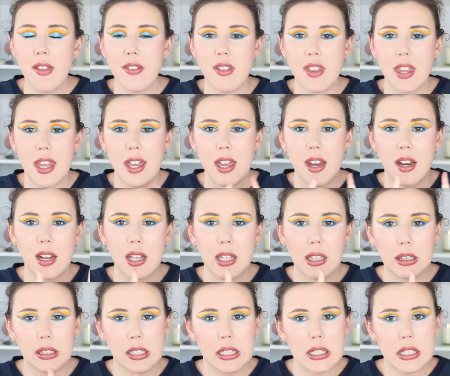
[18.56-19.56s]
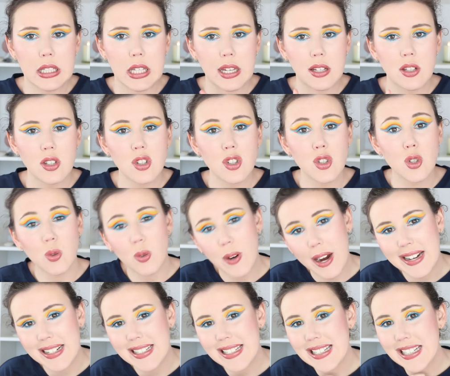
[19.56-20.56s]
then let's get
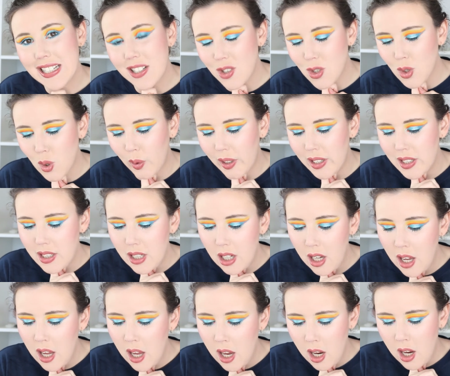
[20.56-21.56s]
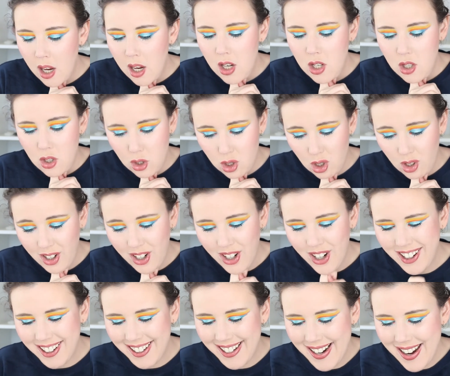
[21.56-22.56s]
straight into it. So
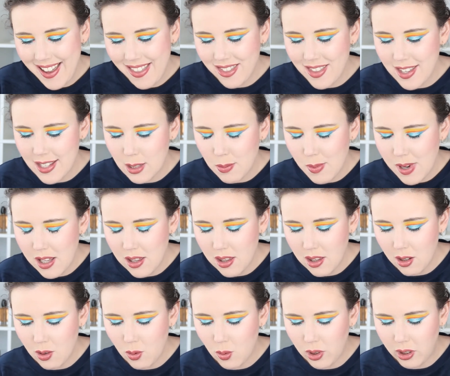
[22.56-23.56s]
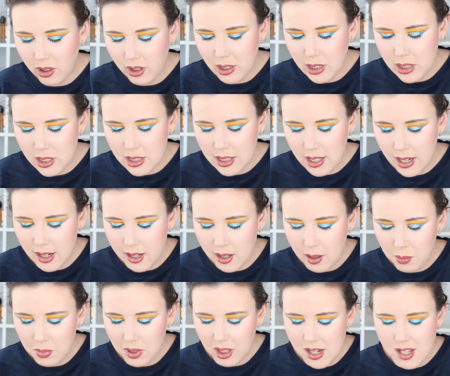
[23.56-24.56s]
this month was
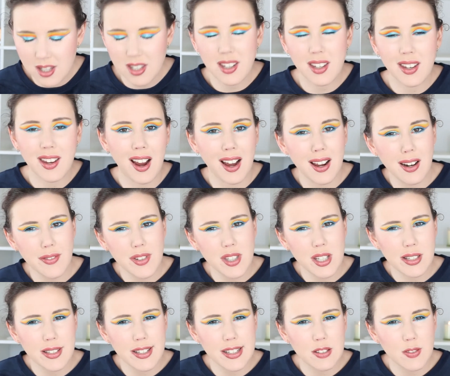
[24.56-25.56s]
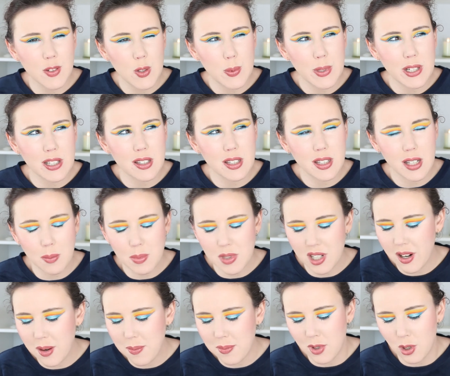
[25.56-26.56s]
it's kind of successful, but at the same
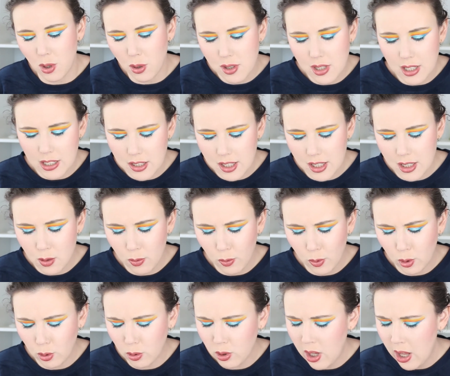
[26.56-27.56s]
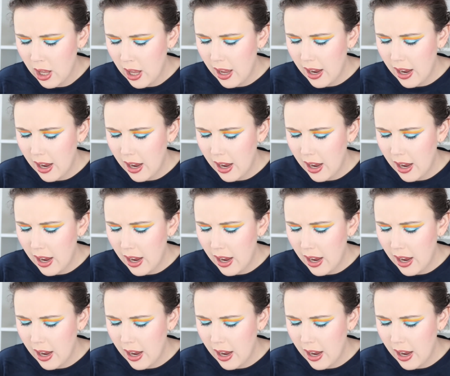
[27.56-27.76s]
time not successful.